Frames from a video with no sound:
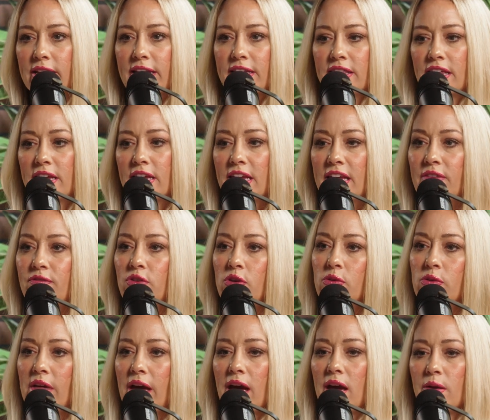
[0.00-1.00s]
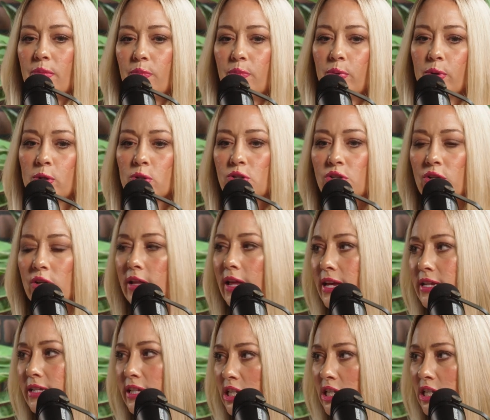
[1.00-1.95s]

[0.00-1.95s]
Like they give you that personalized